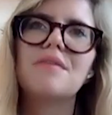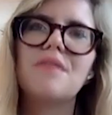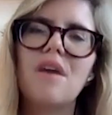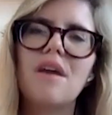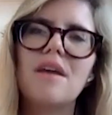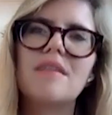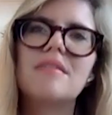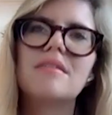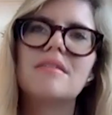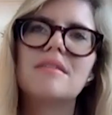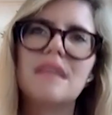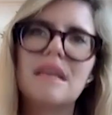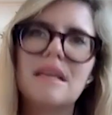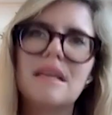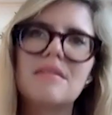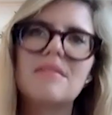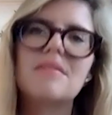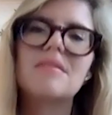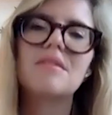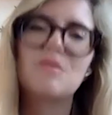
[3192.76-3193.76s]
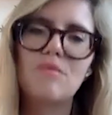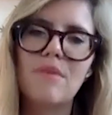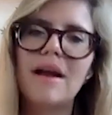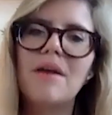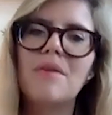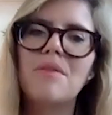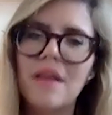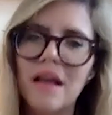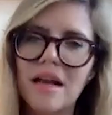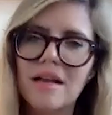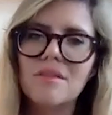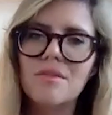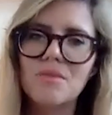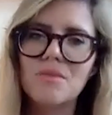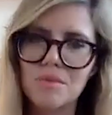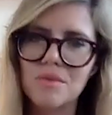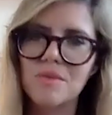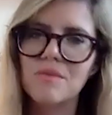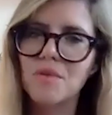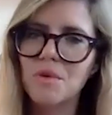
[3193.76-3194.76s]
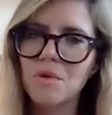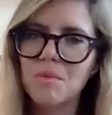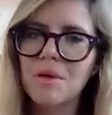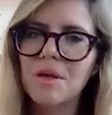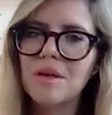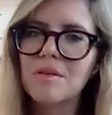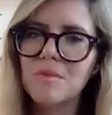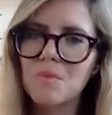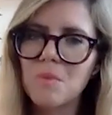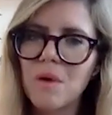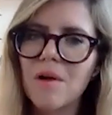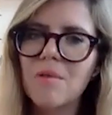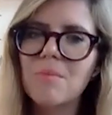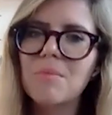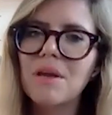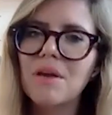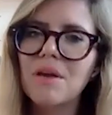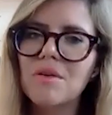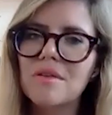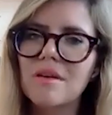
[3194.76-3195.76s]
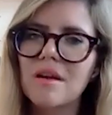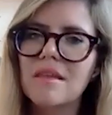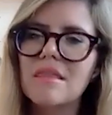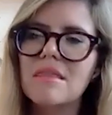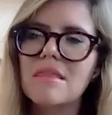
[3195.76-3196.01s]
advice and lessons around that sort of topic as well, because I